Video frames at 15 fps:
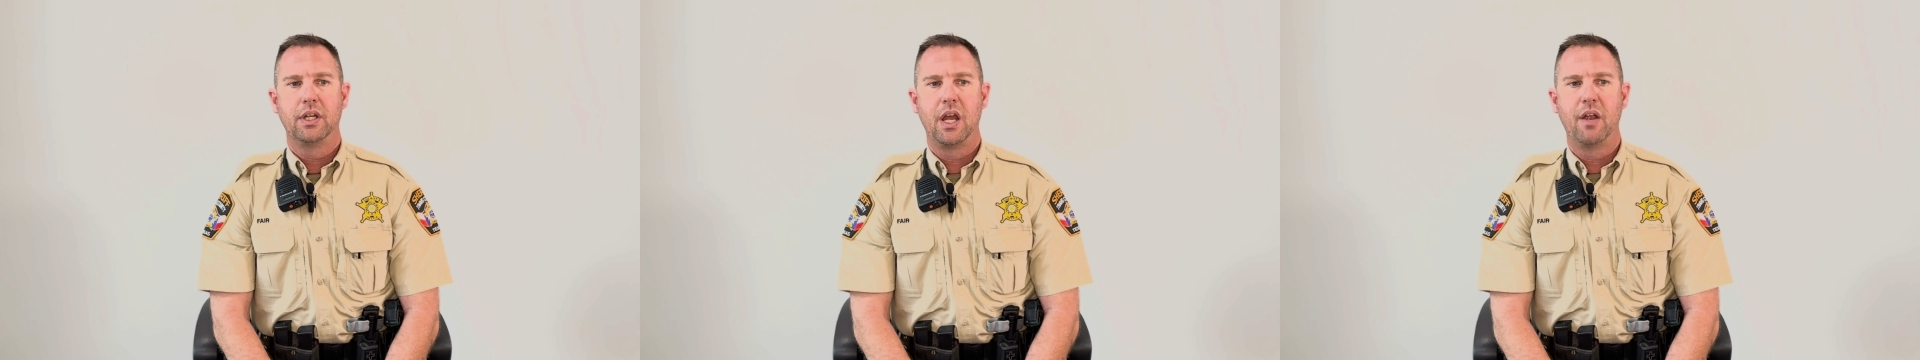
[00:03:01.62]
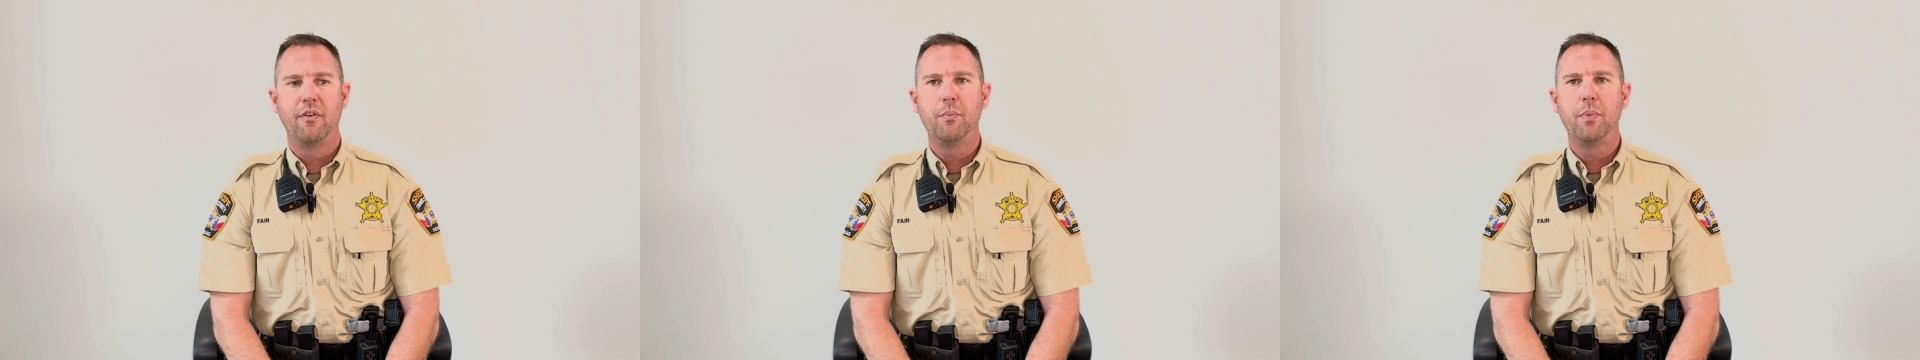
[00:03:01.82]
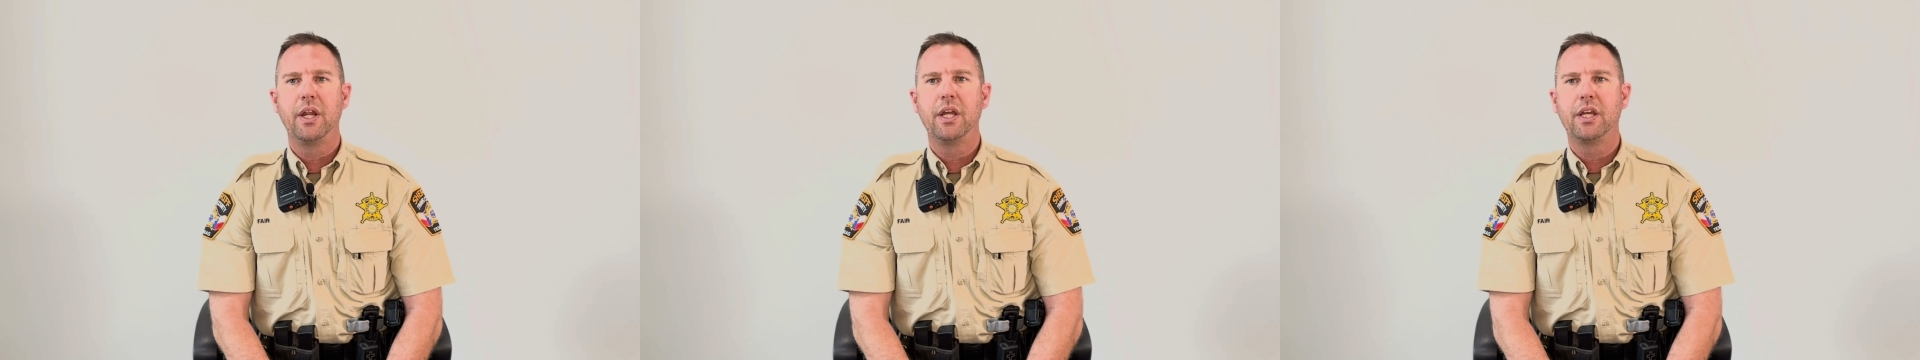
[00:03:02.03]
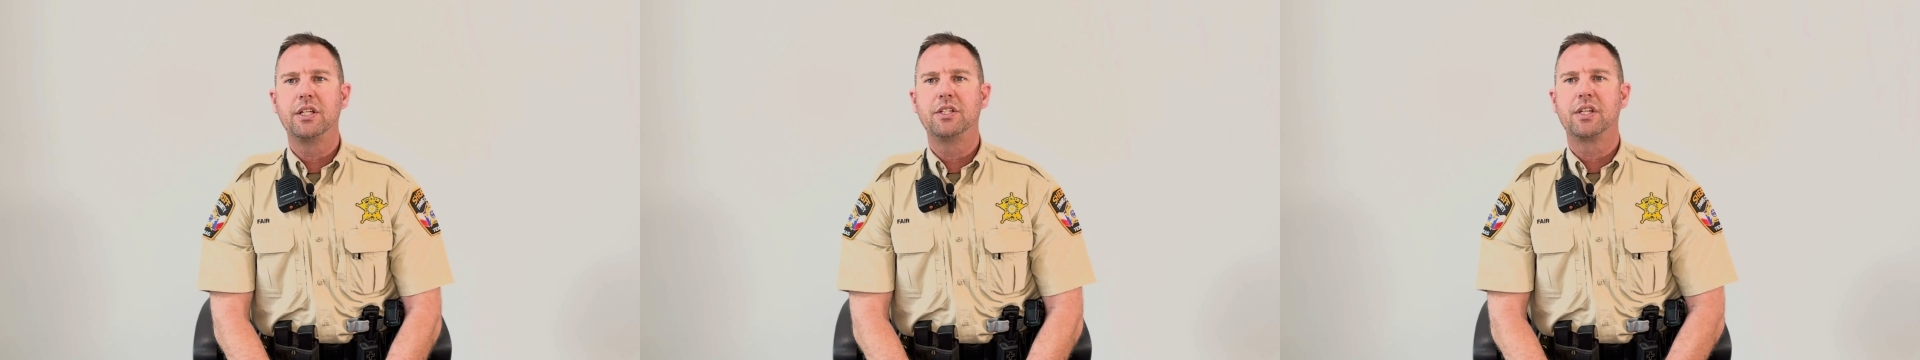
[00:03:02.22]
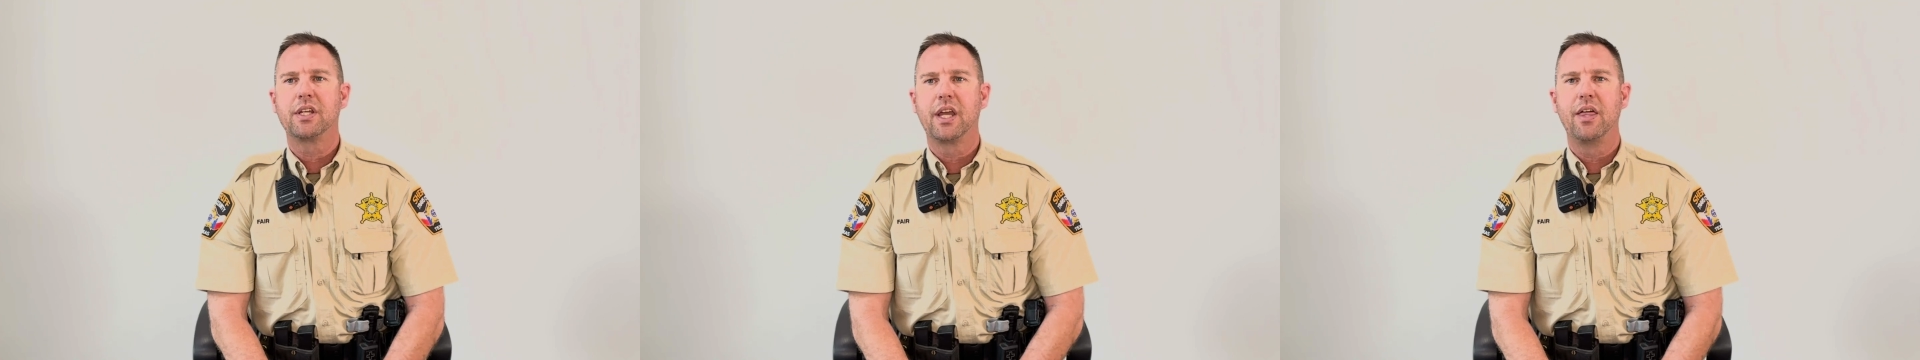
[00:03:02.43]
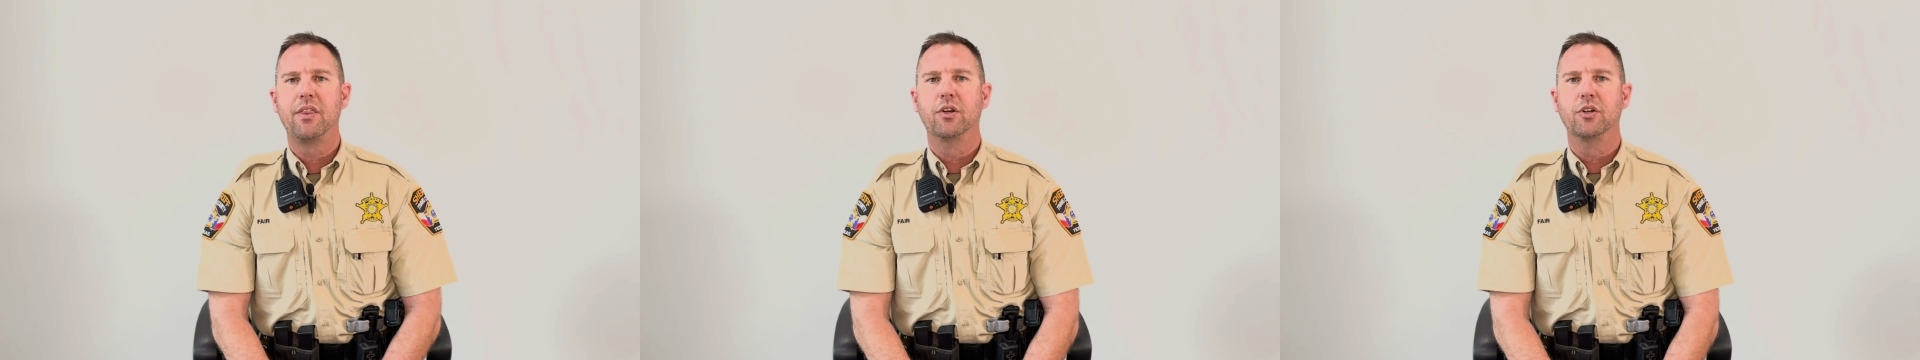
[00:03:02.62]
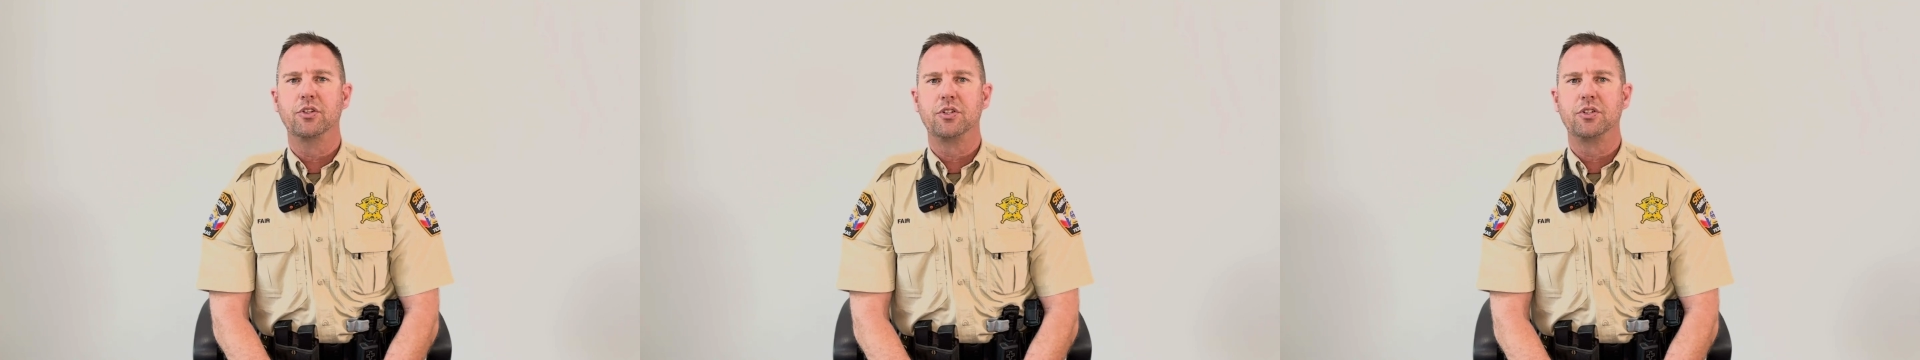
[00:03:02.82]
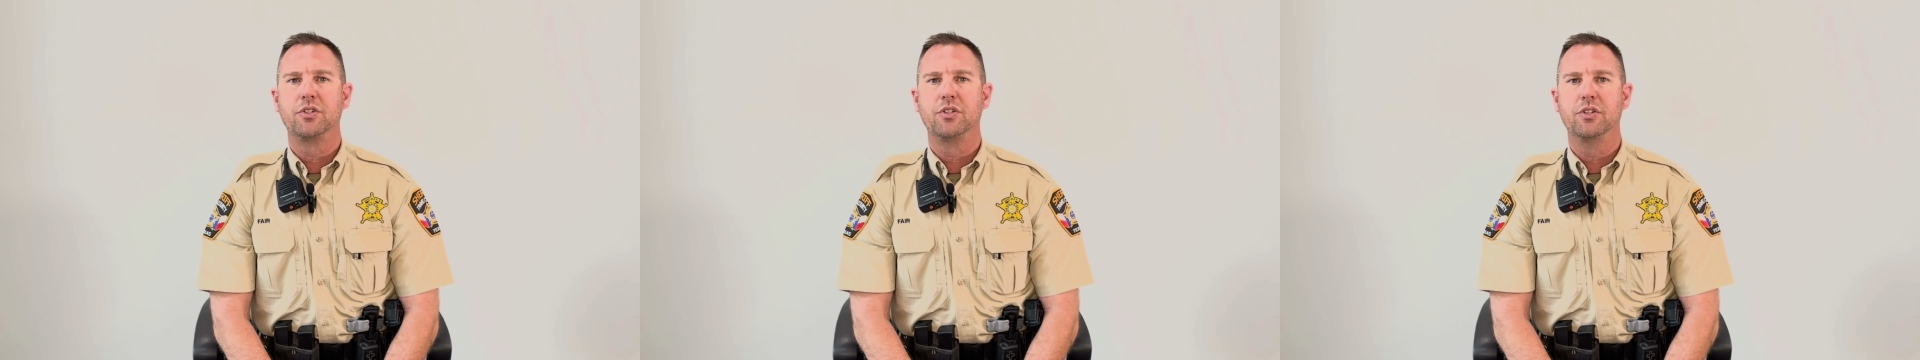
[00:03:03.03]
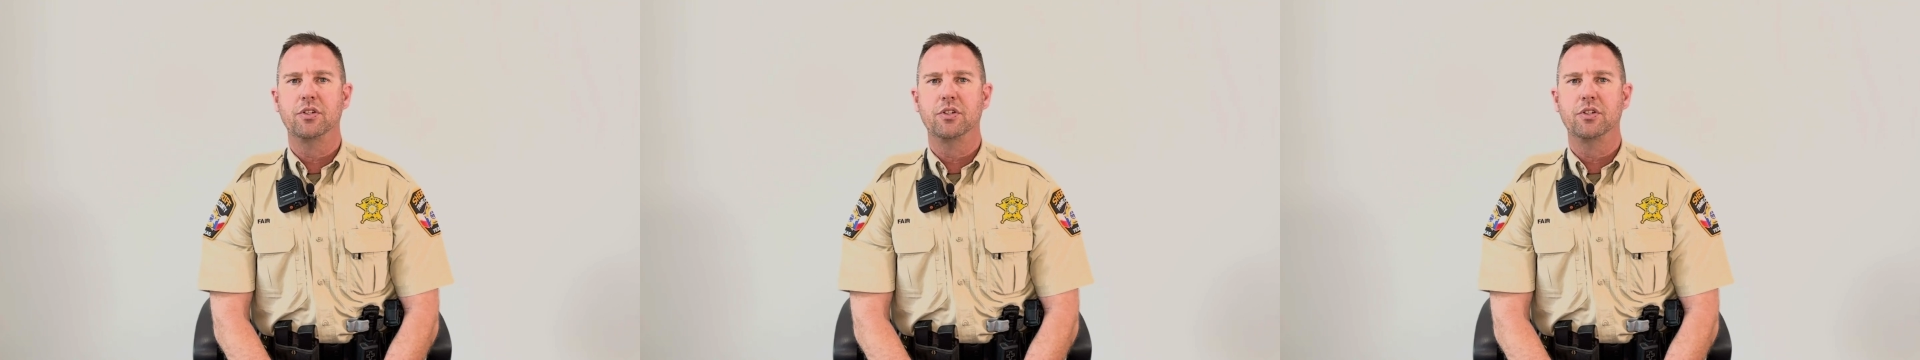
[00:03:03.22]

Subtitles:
everybody gets together and just